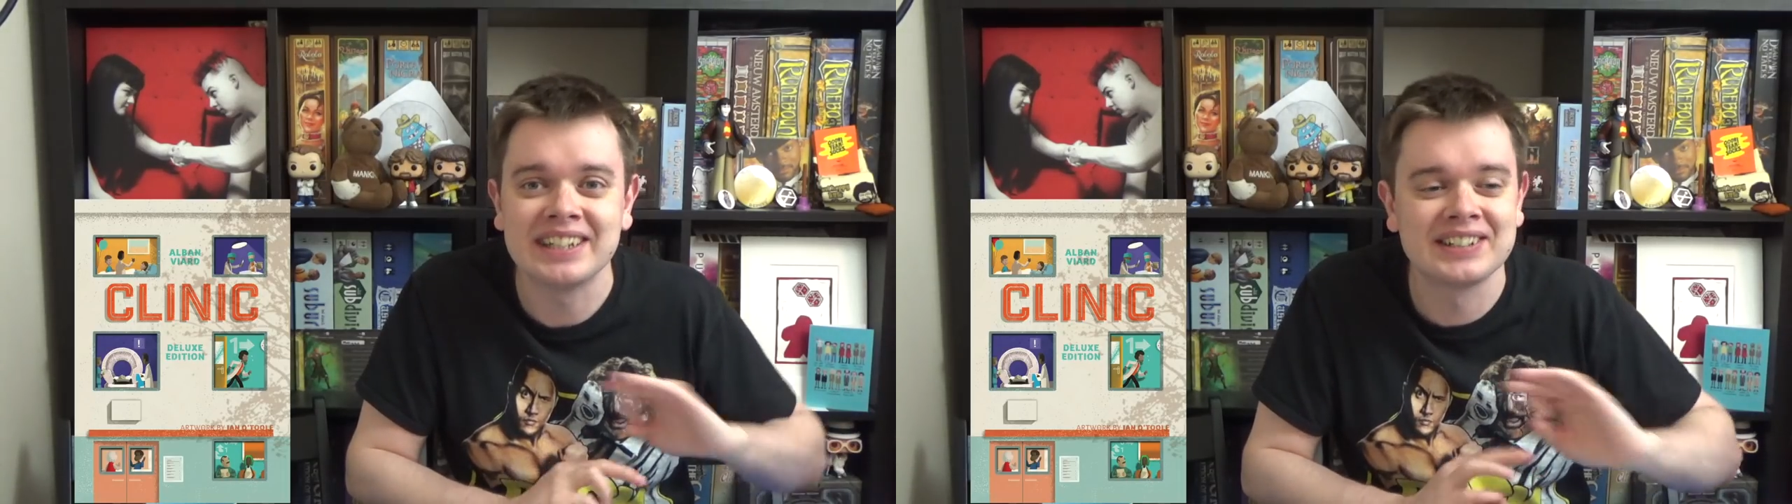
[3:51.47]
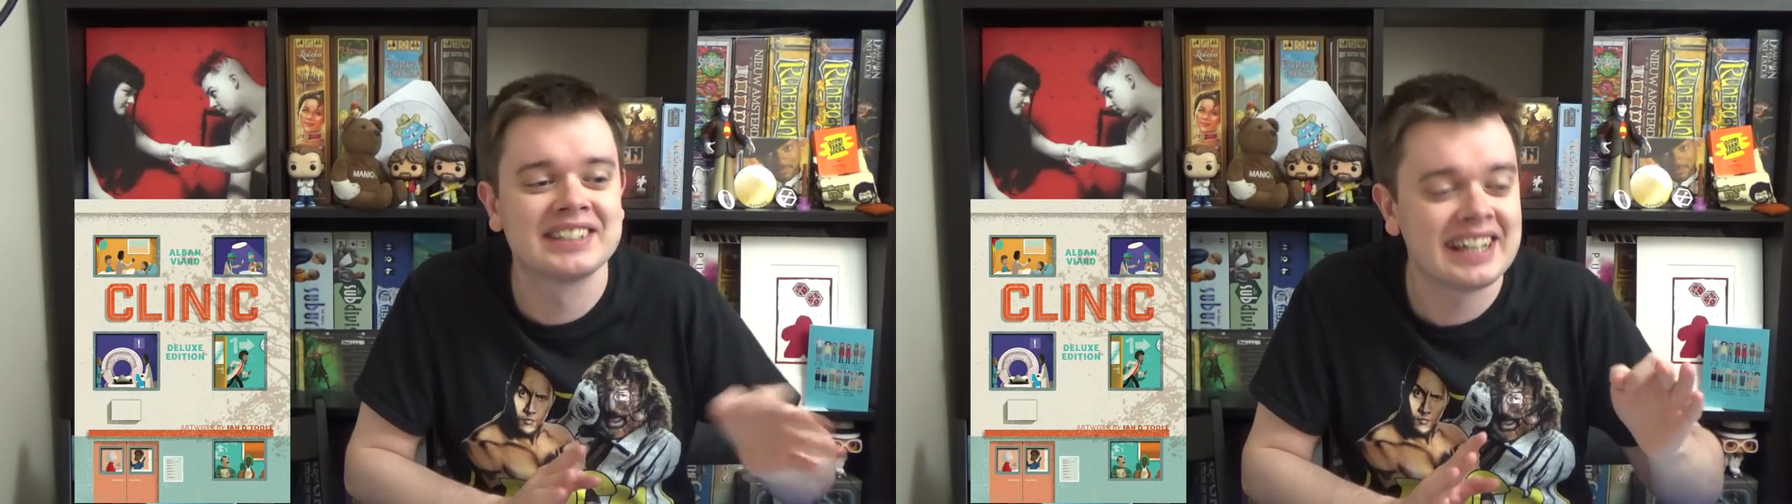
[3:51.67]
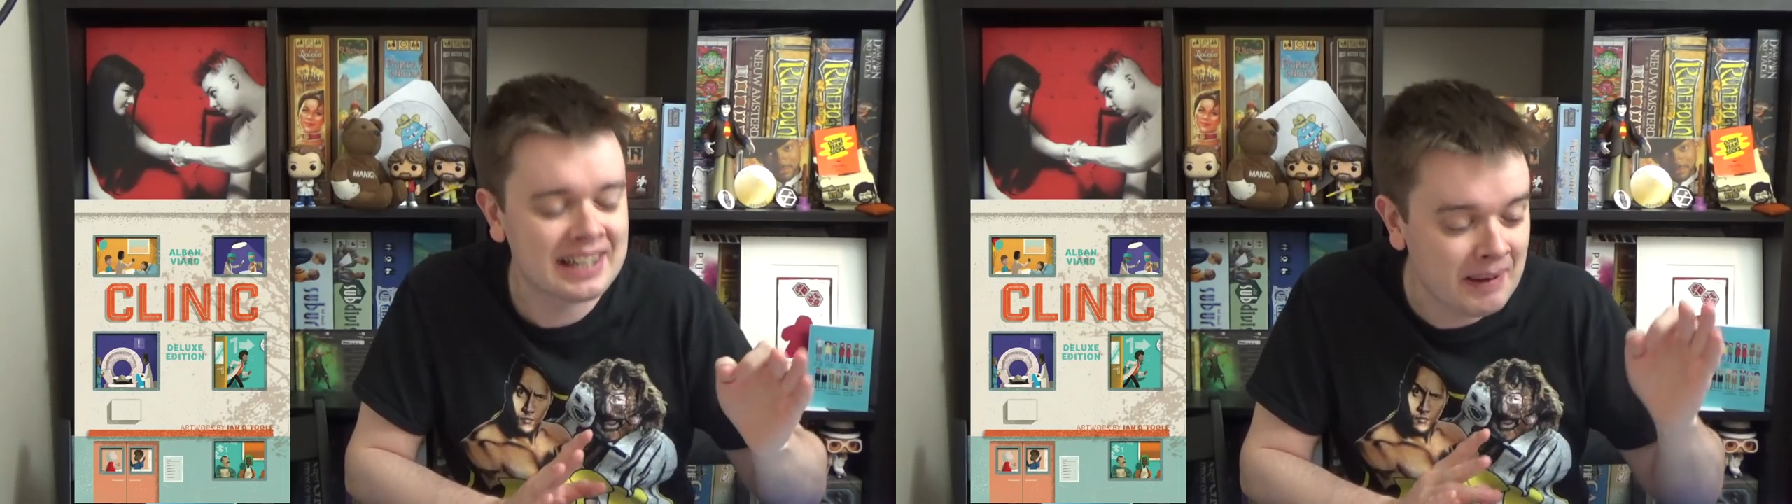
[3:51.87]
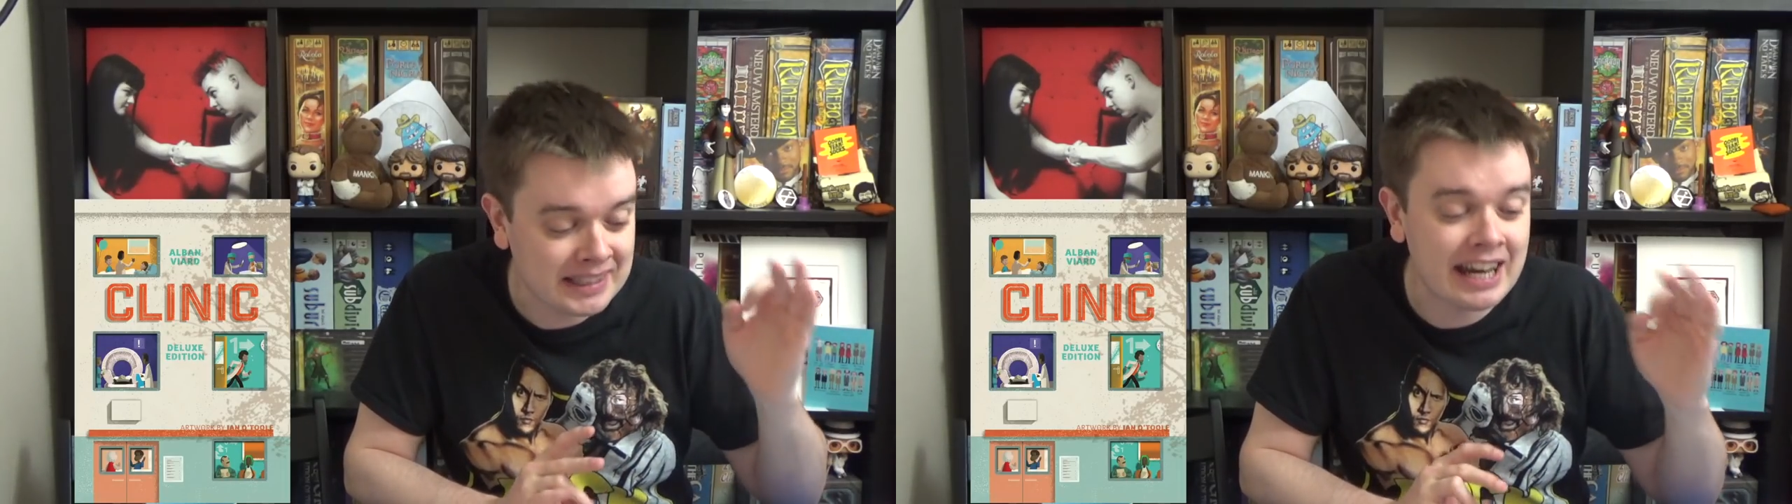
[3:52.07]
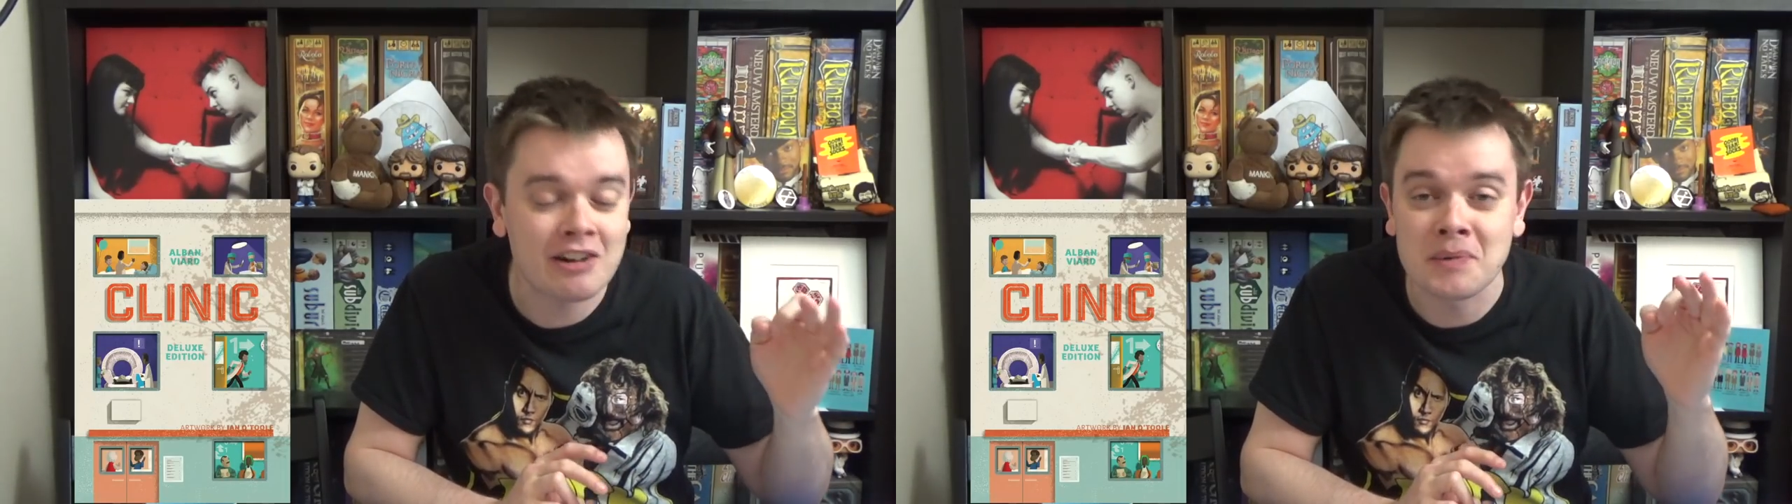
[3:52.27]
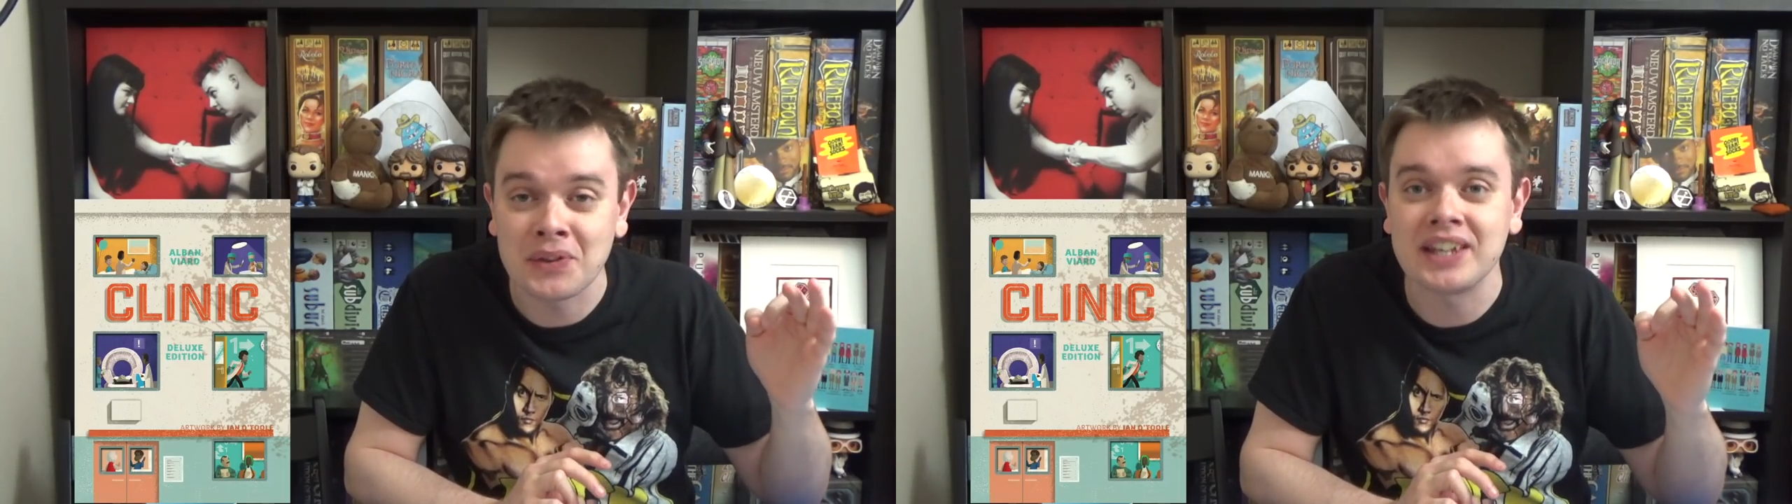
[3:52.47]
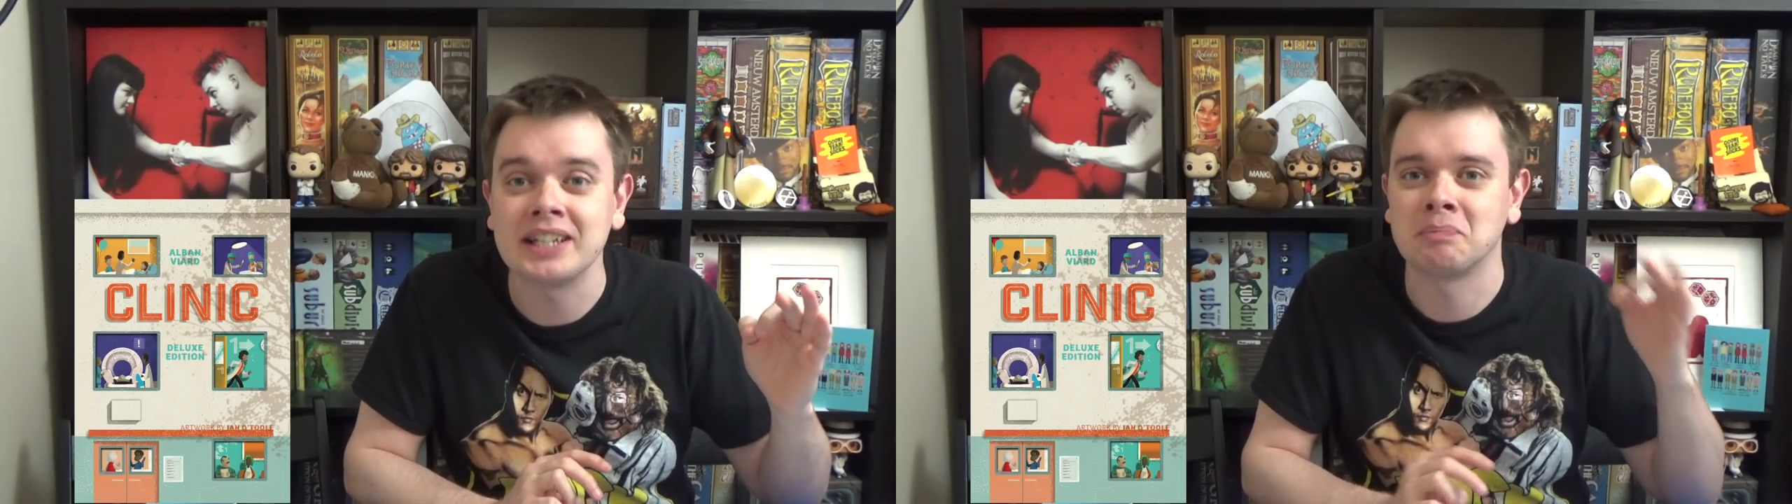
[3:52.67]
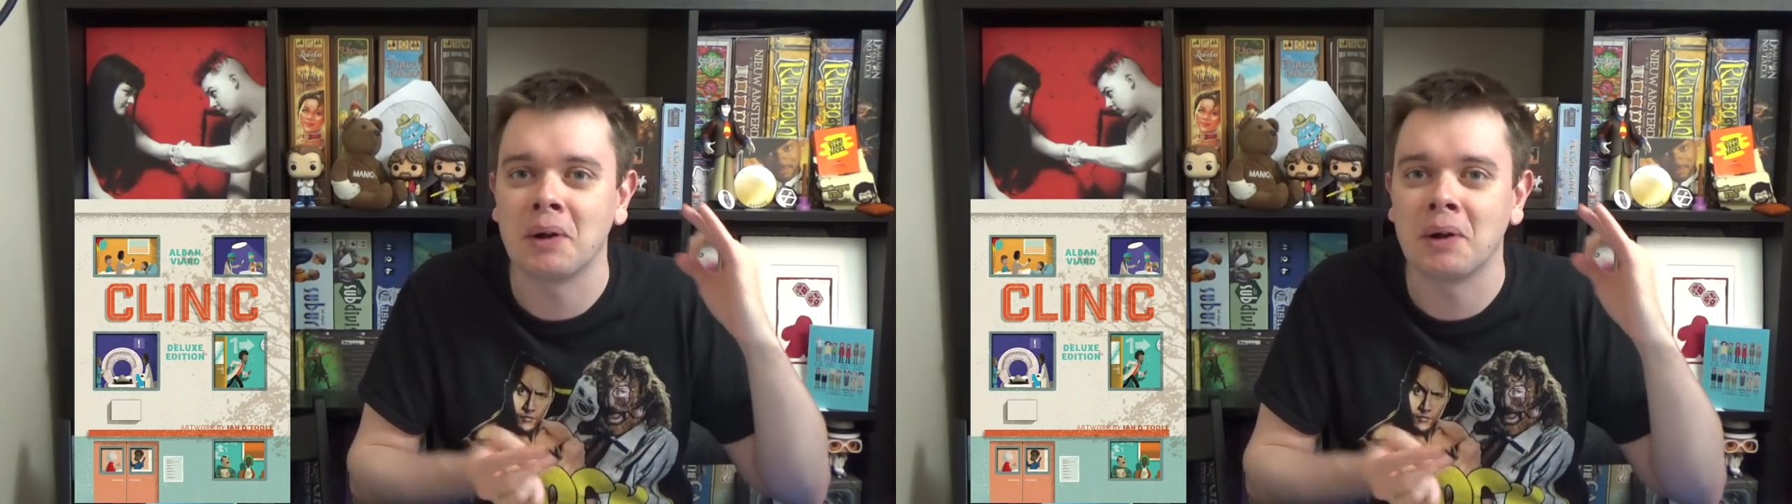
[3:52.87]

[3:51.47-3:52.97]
you're thinking about terrible things,